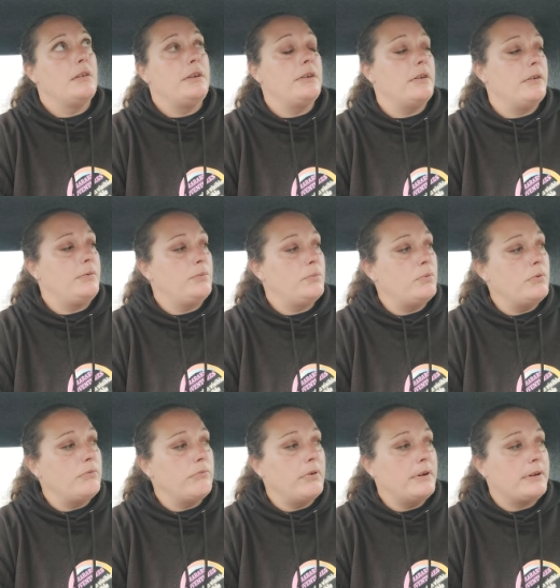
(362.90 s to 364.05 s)
You know,
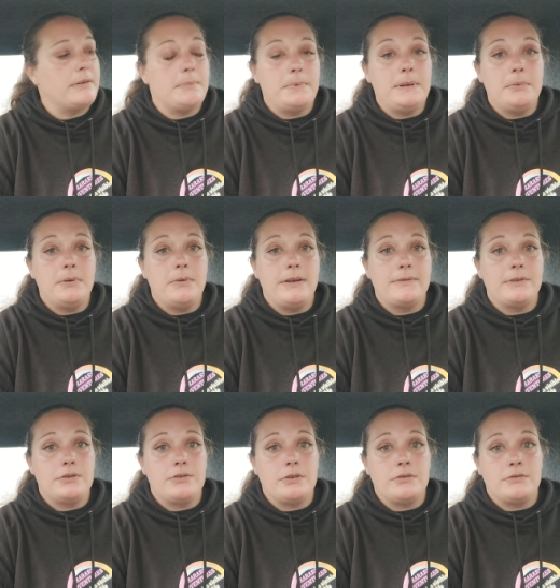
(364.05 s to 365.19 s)
what right do people have
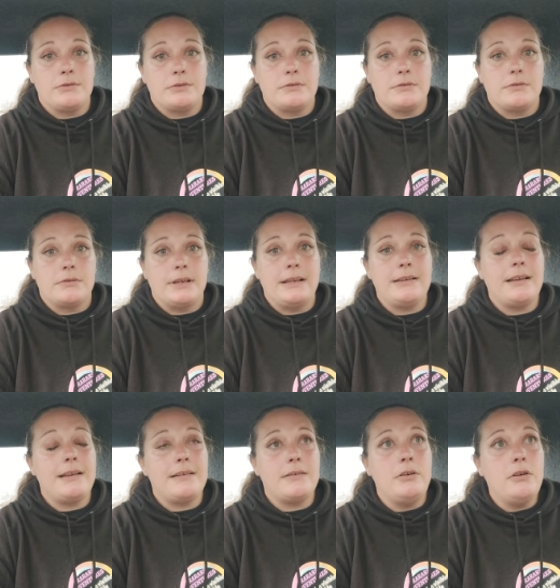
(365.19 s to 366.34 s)
to judge? It
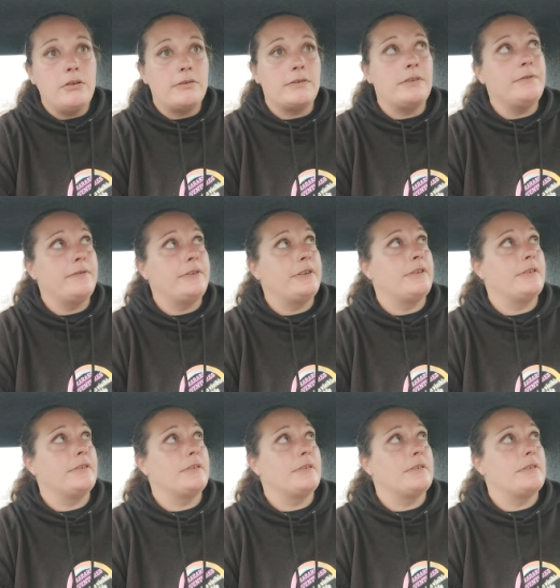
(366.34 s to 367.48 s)
takes a lot of
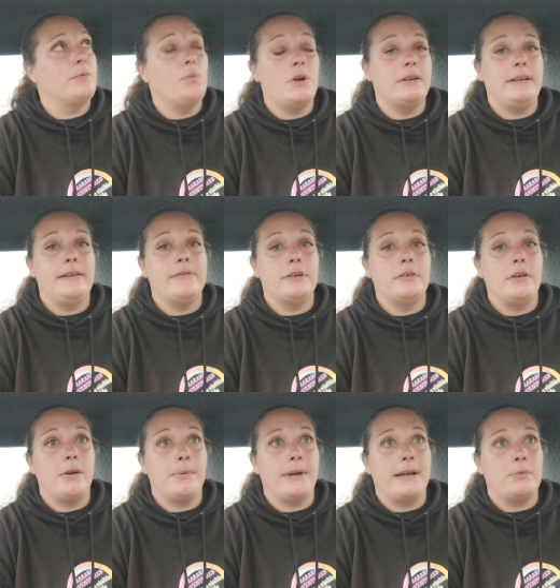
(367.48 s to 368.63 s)
confidence to one, even go
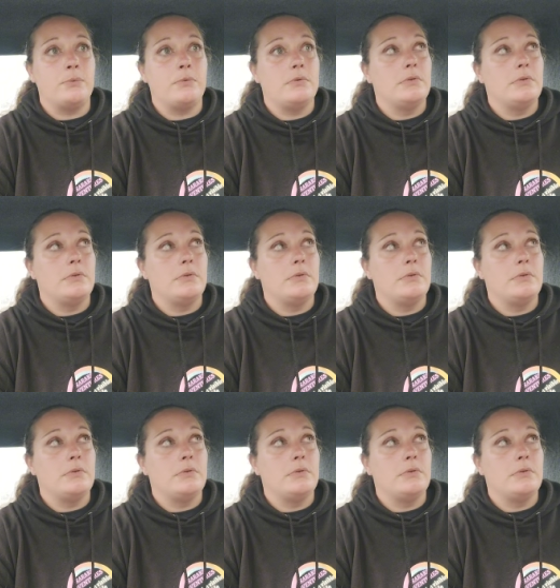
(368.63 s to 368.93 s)
out